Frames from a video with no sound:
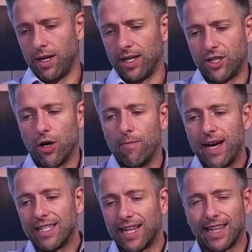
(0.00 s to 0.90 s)
So
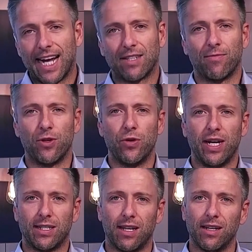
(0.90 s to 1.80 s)
amazing that that's viewed
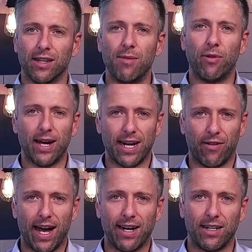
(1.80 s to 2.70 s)
as liberated,
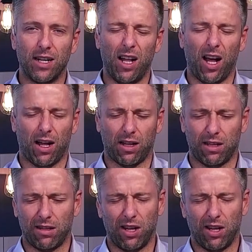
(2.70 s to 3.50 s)
right? Ugh.